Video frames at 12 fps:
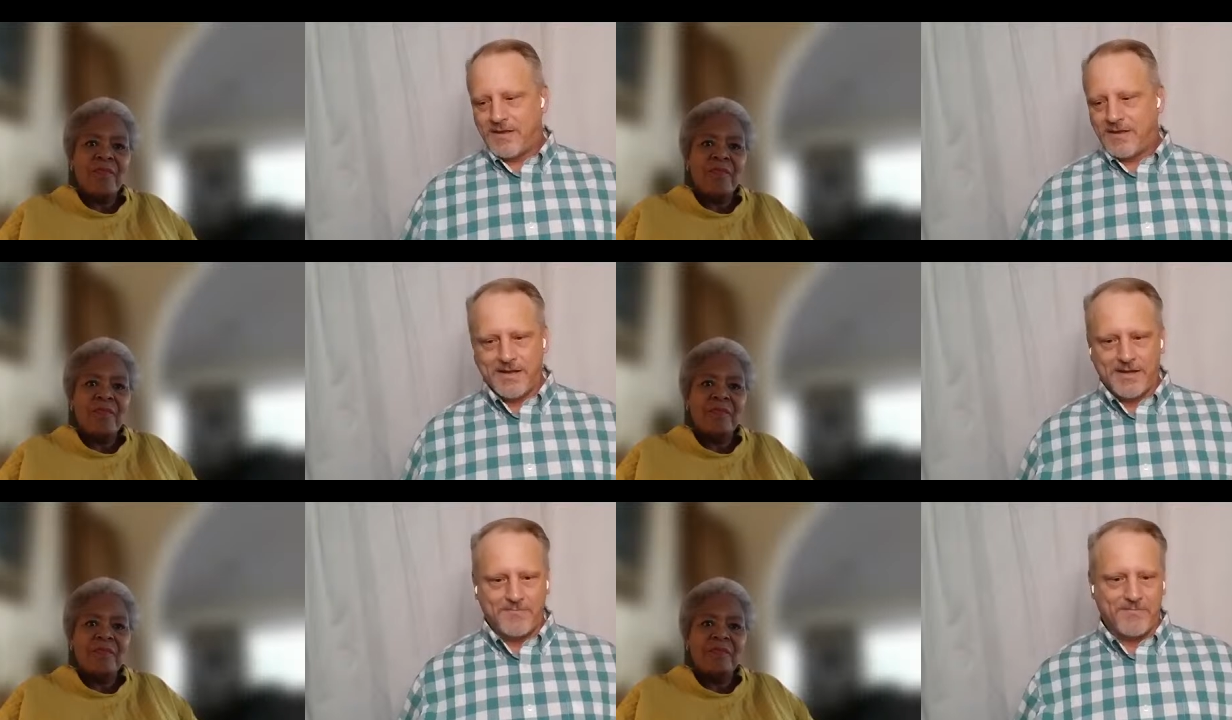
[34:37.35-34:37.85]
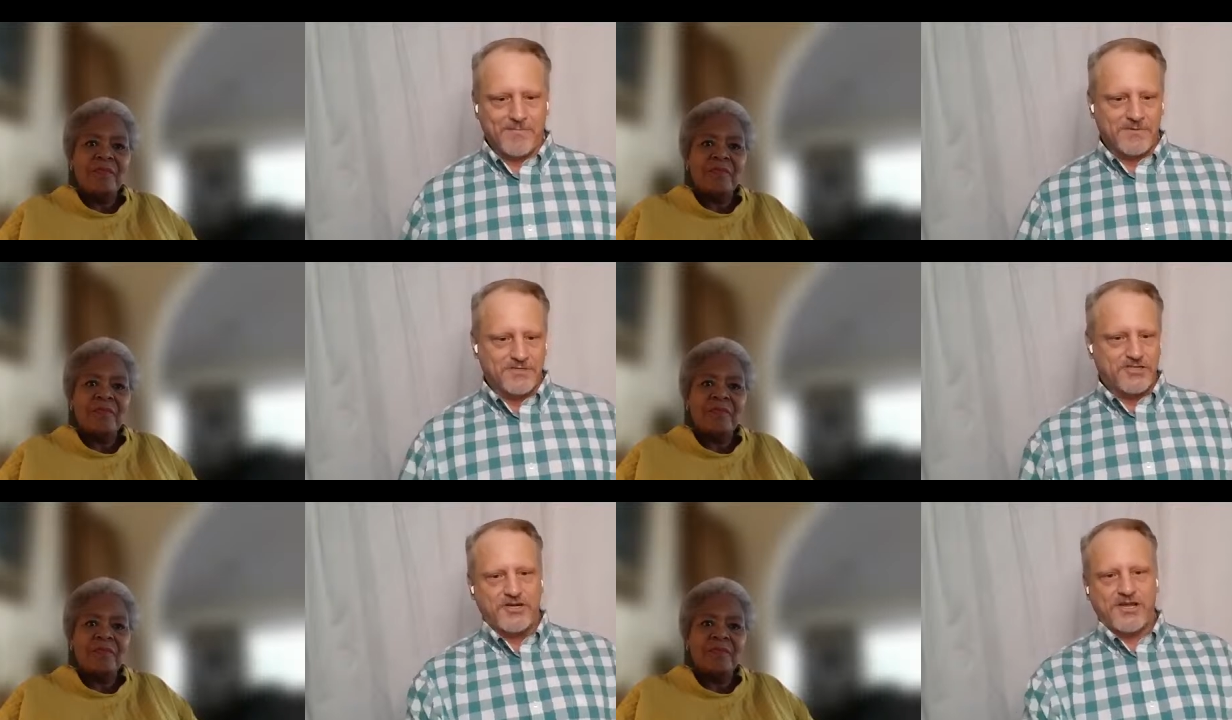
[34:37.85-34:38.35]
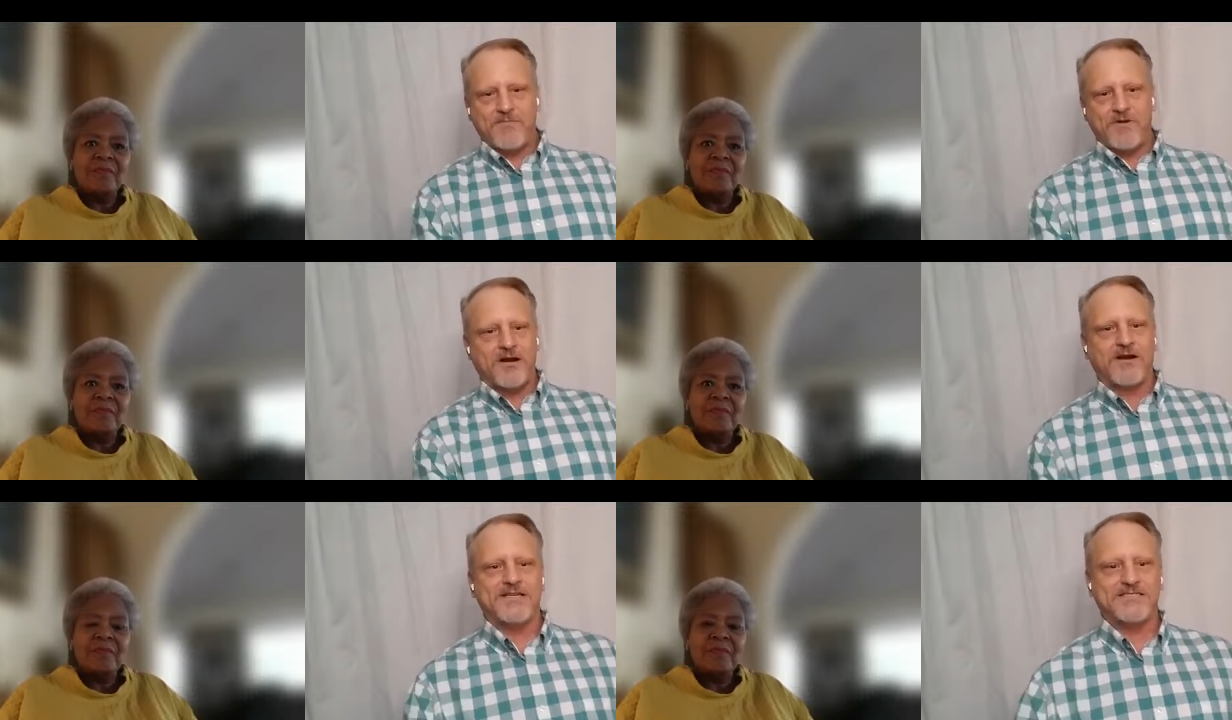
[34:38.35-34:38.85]
Speaker 1: uh, Julianna
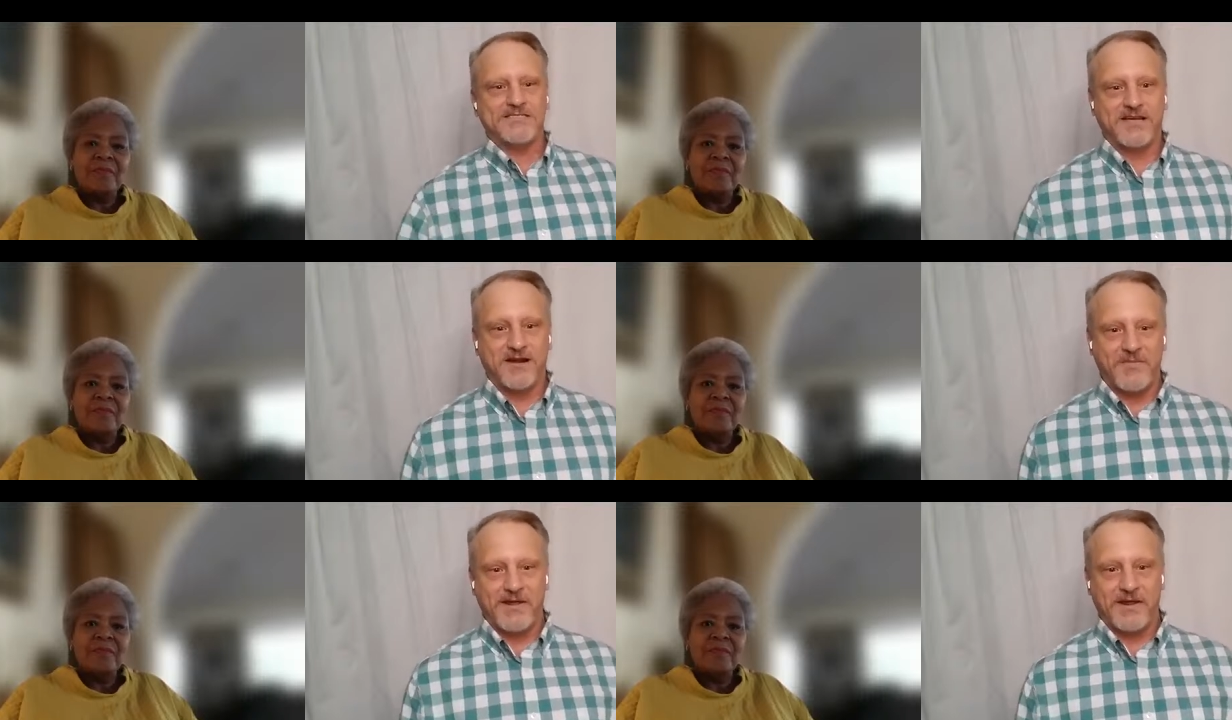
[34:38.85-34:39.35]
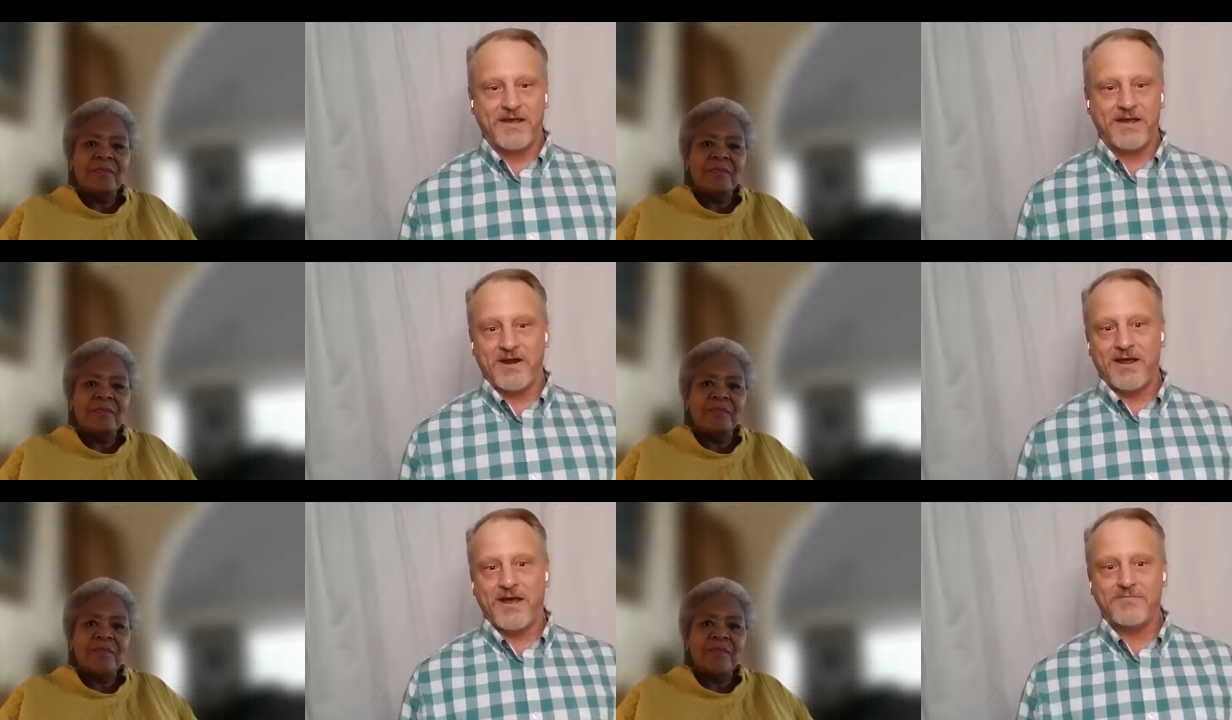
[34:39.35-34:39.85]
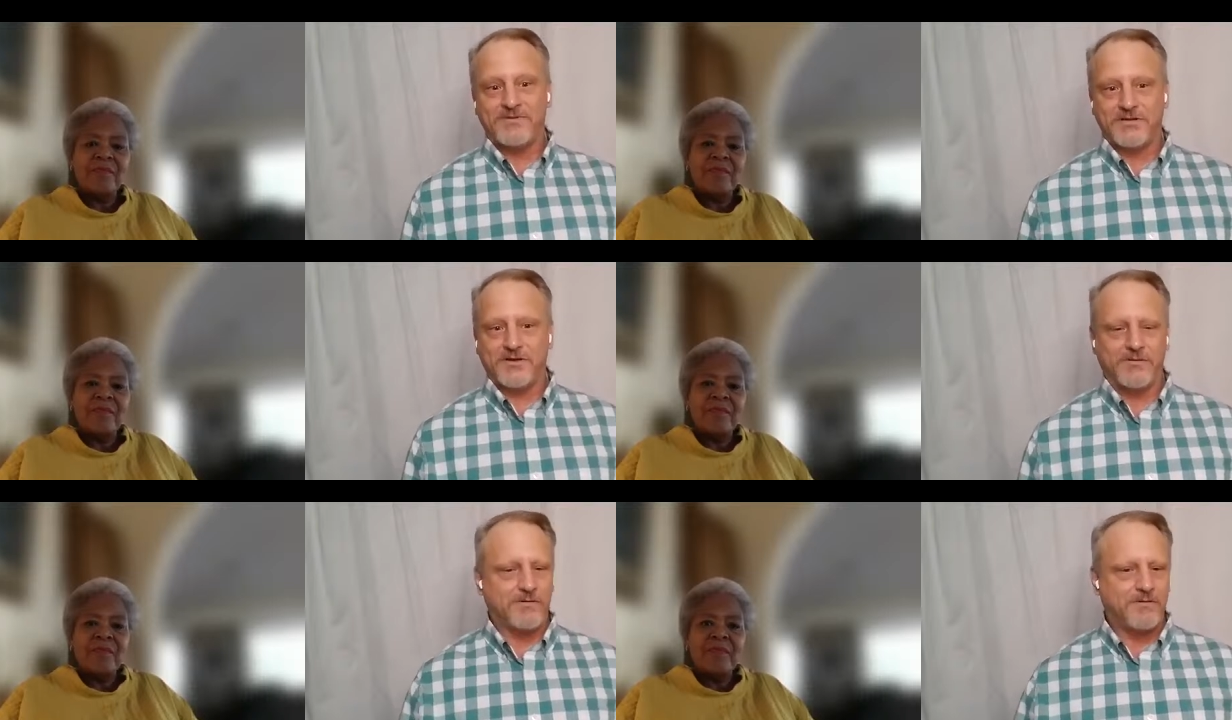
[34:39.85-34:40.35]
Margulies is going to be coming up
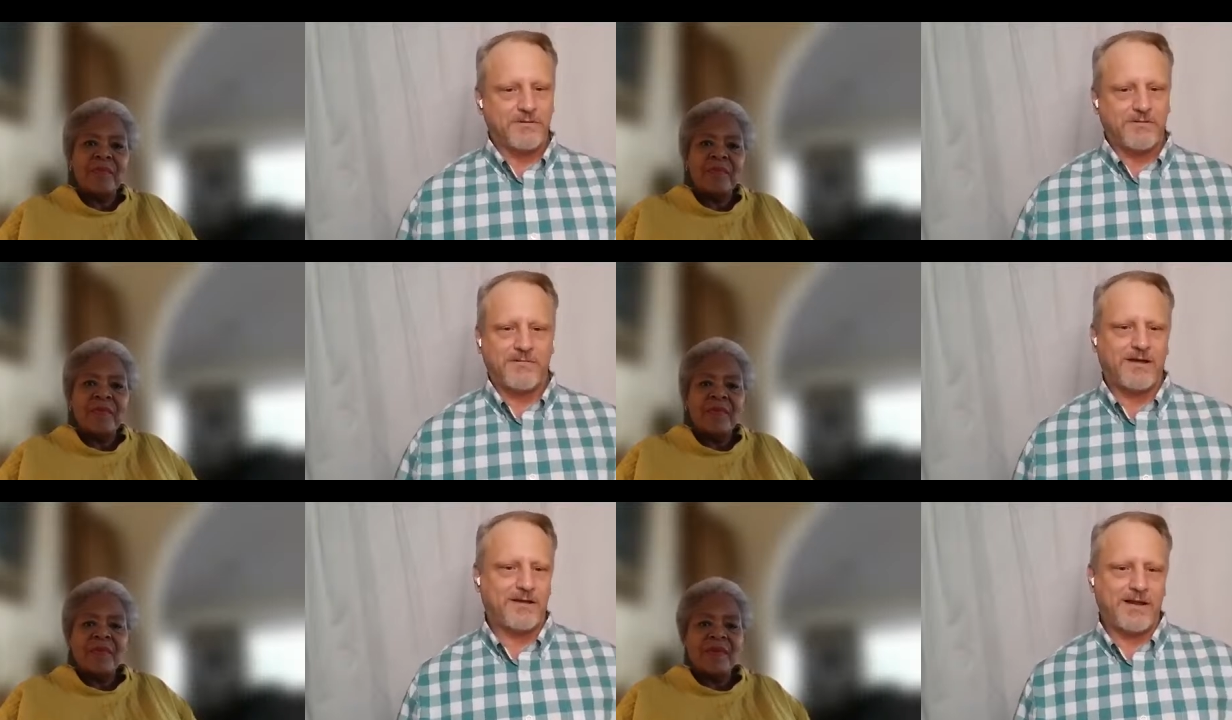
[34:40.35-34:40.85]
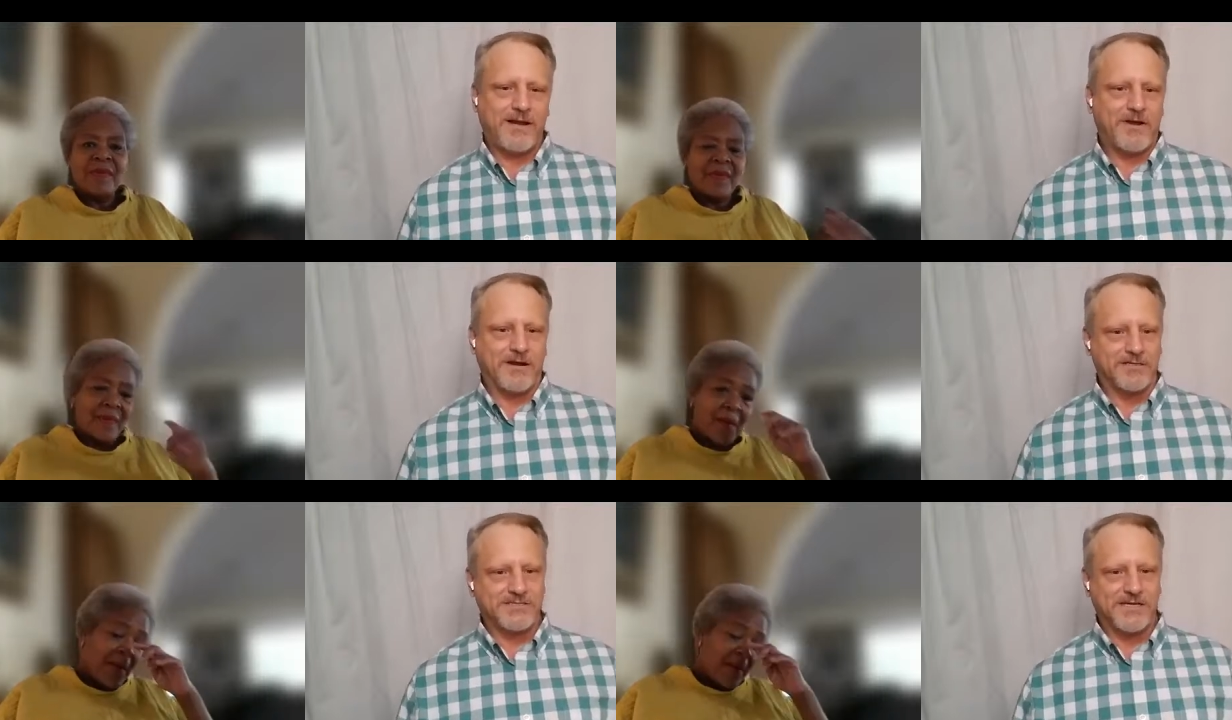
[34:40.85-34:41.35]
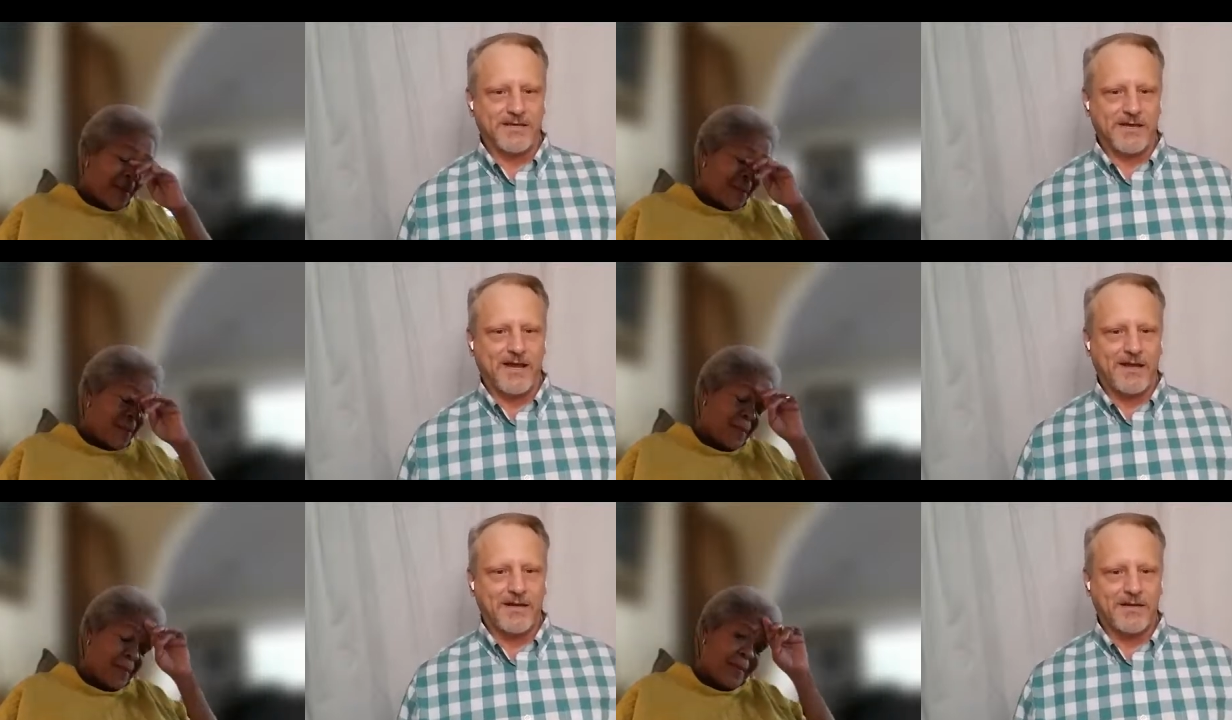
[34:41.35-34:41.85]
soon." Well, anybody could say
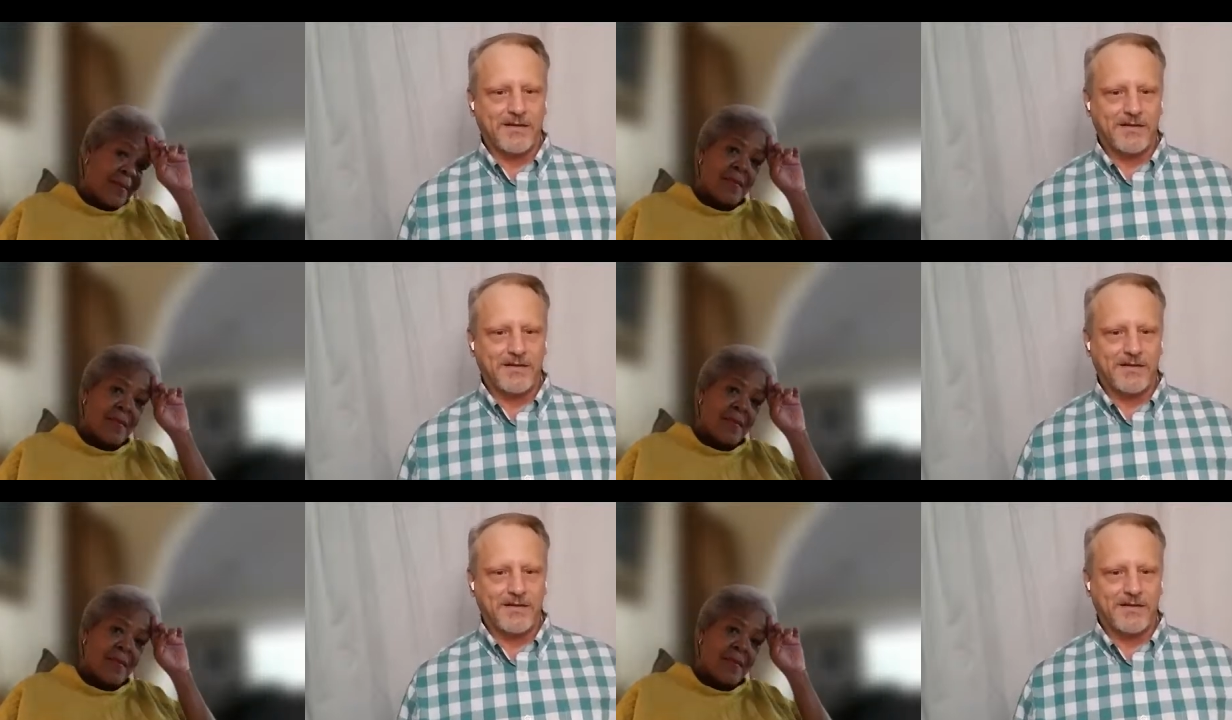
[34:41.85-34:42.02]
that.